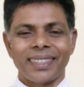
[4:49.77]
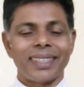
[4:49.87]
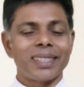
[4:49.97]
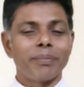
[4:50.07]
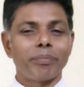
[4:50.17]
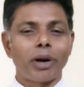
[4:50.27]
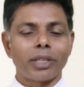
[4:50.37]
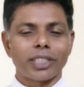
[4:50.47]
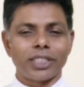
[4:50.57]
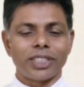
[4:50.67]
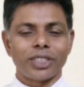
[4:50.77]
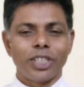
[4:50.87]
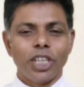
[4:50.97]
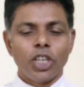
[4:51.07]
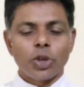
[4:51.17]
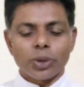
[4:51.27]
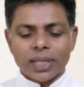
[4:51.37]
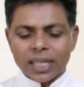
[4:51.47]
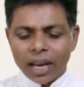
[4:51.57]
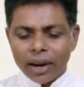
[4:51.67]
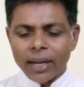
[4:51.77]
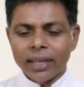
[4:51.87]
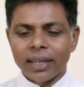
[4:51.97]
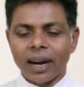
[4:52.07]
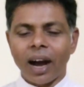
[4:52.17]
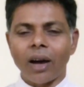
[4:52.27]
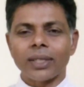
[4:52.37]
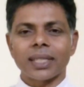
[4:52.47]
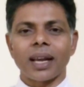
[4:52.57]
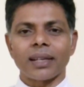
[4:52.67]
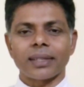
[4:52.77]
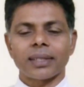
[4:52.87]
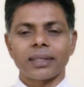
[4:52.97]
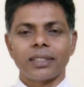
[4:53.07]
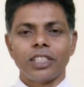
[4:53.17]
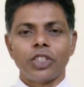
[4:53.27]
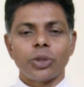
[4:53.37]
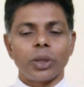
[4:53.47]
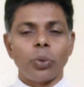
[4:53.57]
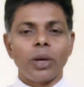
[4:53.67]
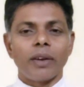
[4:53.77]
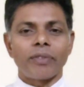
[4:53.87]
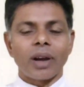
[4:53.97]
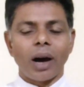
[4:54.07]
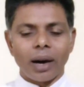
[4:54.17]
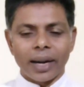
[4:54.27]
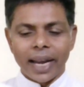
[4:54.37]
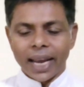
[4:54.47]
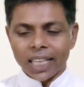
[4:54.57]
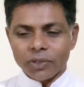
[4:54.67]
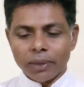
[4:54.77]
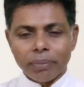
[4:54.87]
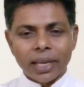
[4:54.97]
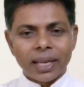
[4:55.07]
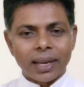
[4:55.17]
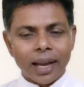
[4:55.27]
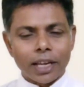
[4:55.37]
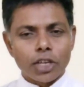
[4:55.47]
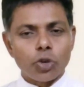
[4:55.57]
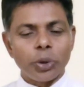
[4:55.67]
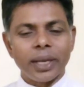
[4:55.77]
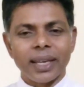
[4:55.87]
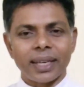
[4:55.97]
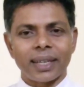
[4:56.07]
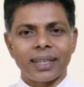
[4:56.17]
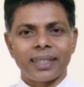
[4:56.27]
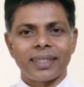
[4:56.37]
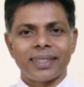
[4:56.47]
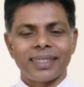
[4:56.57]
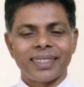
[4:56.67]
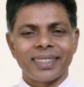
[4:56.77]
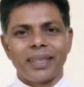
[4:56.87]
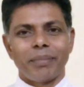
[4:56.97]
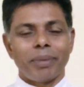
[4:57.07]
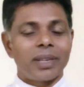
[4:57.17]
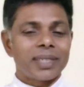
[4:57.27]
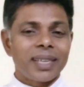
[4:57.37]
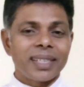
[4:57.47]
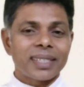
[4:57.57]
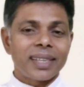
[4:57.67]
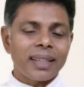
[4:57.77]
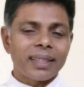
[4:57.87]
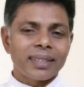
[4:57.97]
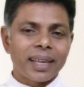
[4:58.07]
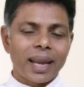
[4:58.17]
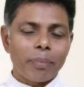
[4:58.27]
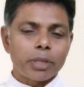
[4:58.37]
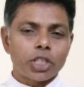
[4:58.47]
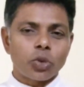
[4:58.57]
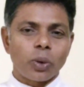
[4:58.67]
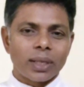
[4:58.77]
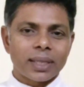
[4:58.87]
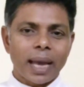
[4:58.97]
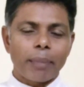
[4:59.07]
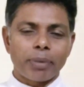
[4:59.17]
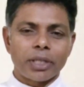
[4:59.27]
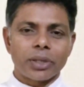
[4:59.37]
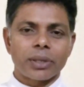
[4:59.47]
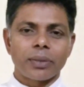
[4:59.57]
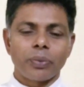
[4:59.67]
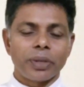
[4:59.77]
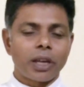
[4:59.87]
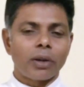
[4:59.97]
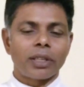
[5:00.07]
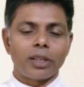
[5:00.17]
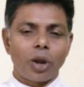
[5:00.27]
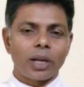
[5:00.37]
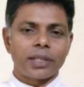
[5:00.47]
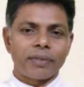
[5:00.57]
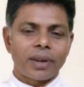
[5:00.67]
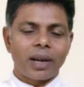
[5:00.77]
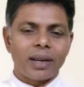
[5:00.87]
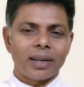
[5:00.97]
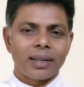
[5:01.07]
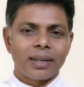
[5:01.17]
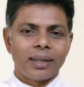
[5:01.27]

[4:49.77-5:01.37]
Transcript: It is important to surrender ourselves to the will of God as we begin a new year. Because there is nothing that happens to us happens without the knowledge of God.